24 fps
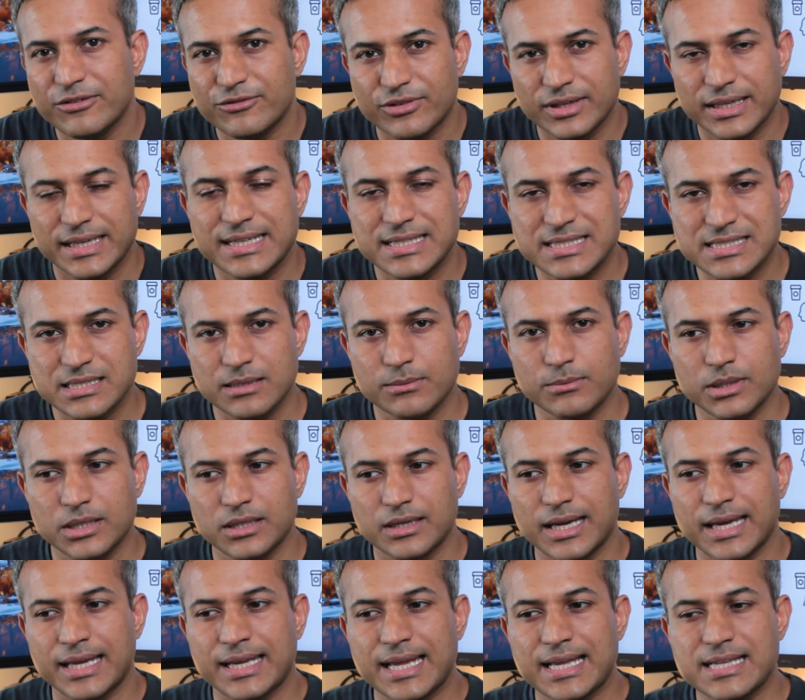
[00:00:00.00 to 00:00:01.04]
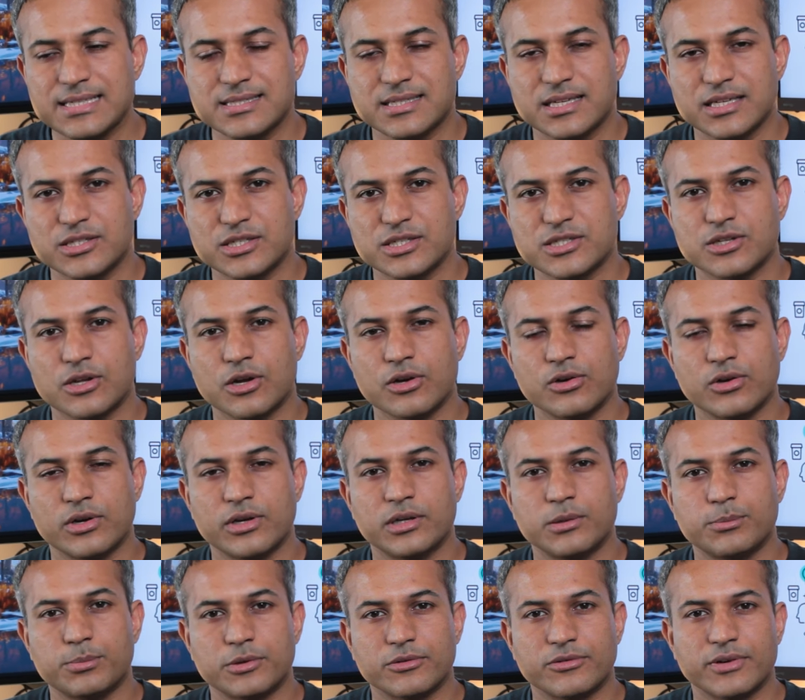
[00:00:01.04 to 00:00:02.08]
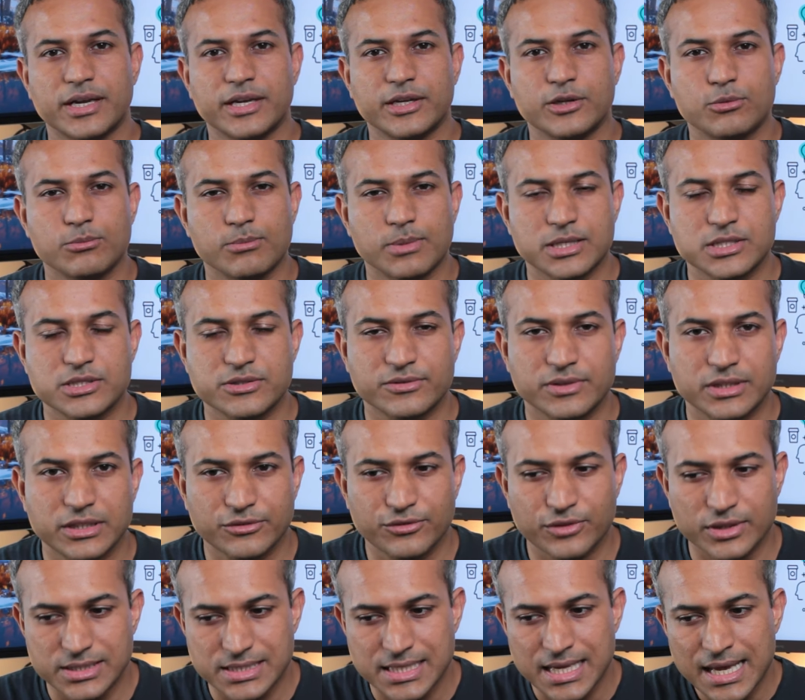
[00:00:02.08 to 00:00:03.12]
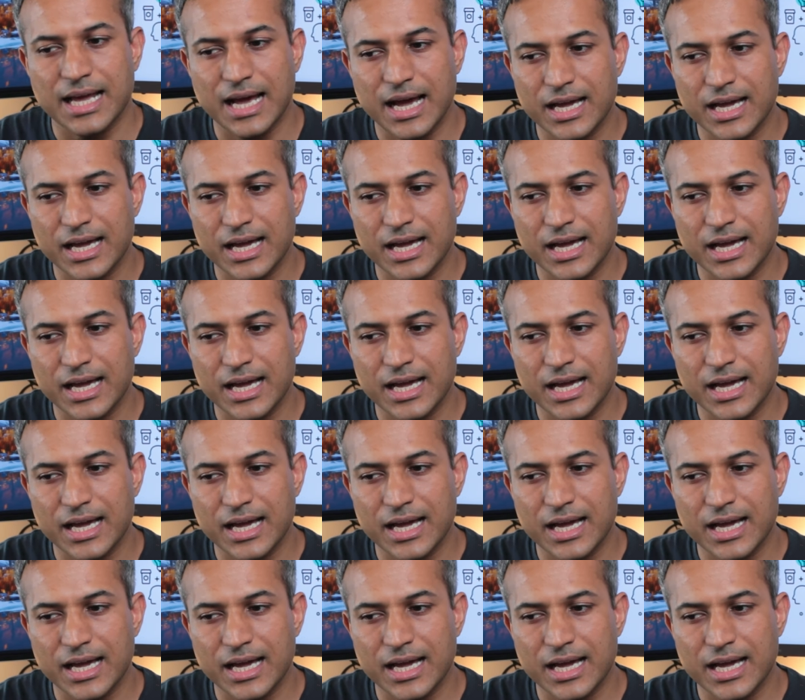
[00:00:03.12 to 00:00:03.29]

very similar and as such is not going to provide you much of a difference.